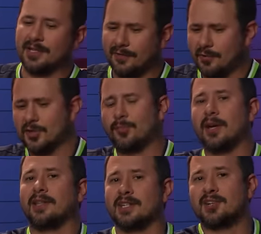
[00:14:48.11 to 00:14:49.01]
And if you're
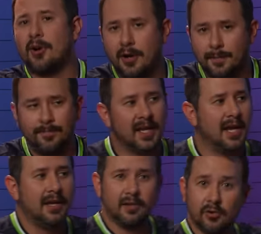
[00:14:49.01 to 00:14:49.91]
spraying this on
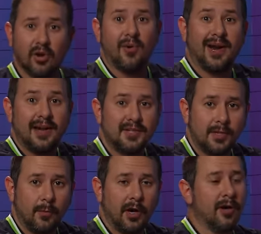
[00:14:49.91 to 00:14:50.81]
and you're going out
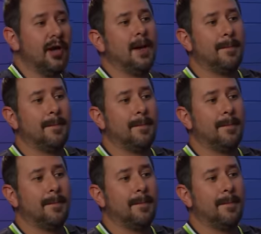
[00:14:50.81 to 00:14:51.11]
somewhere,